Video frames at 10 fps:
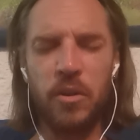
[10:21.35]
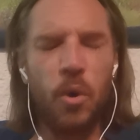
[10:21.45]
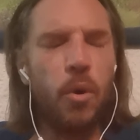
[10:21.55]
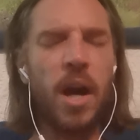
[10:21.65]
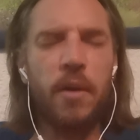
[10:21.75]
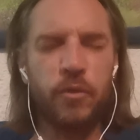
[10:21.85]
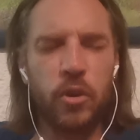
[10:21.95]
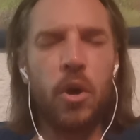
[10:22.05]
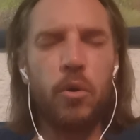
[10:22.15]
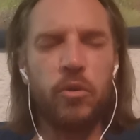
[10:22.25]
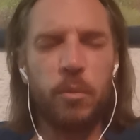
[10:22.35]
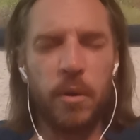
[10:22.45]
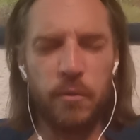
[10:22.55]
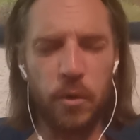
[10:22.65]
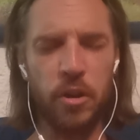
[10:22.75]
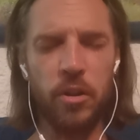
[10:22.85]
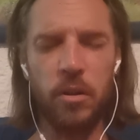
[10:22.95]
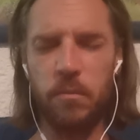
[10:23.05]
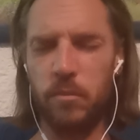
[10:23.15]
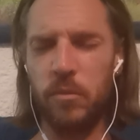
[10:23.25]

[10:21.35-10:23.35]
no, I have to go to my fucking